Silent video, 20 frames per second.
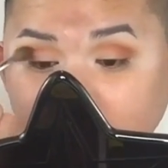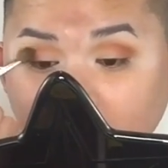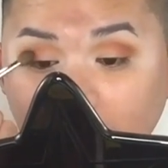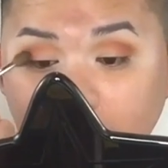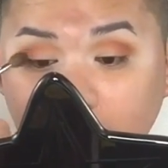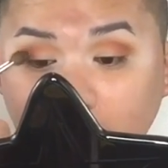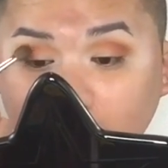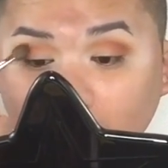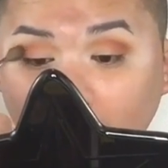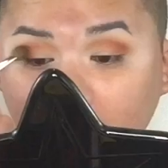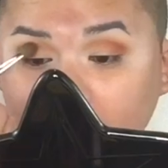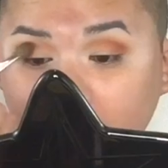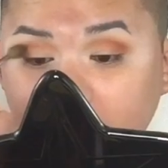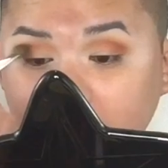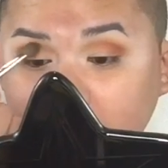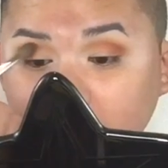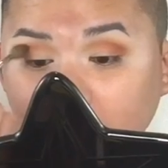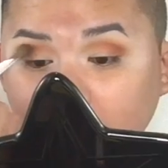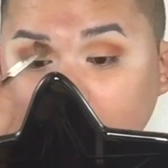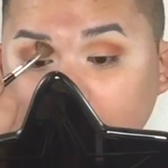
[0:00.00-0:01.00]
nothing wrong with a
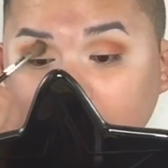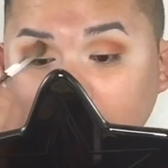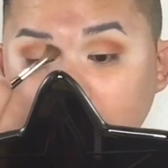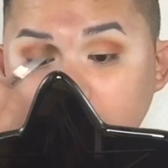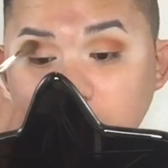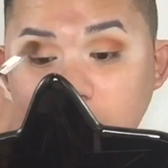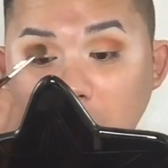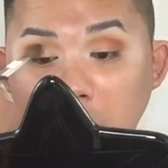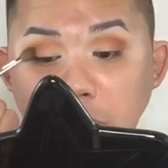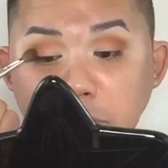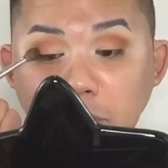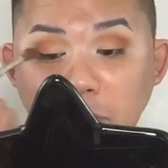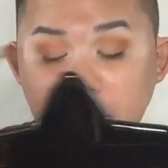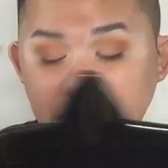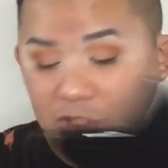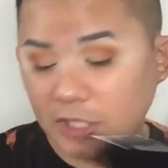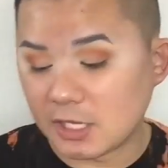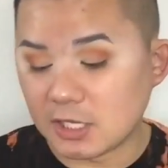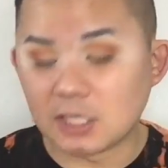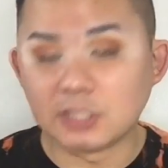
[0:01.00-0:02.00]
little bit of dust on a
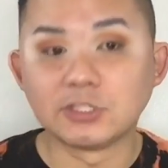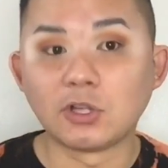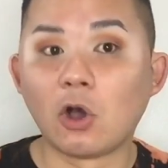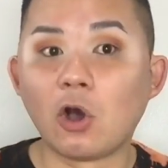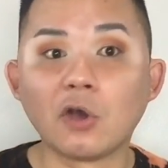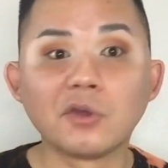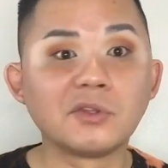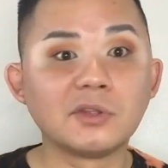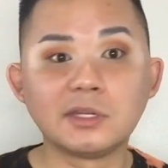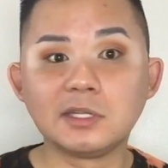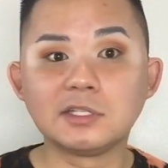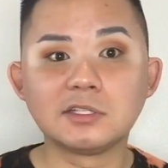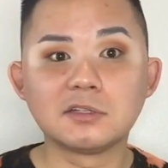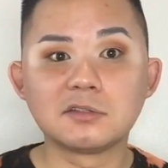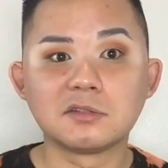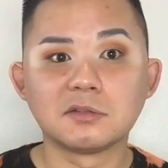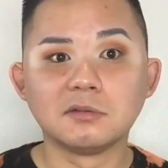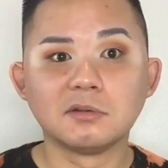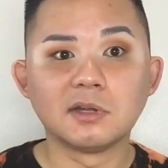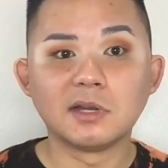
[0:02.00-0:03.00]
shade because all you need to
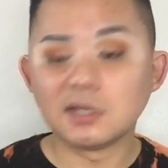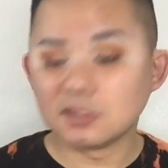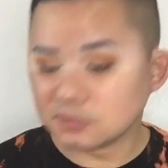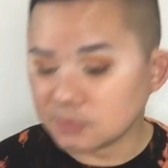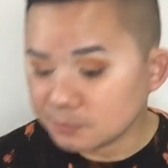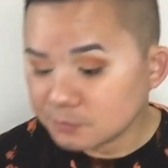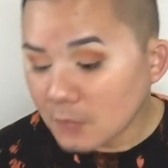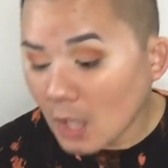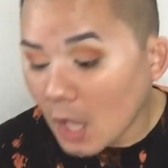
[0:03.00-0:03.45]
do is,